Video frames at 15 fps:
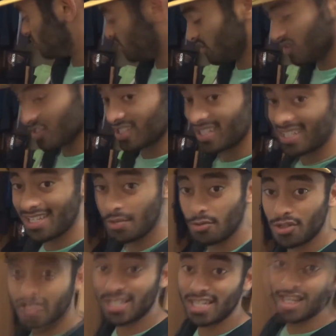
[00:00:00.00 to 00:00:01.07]
you can still
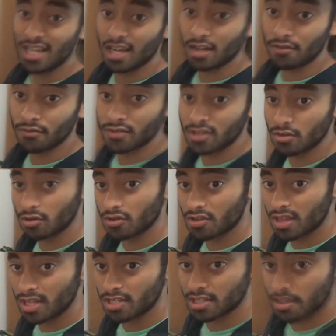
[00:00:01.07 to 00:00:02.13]
see that I've still got
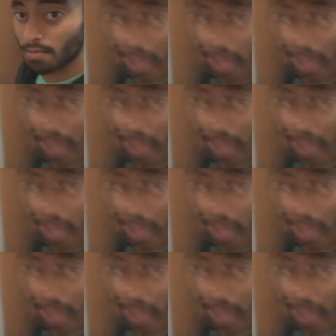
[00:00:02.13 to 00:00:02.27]
things to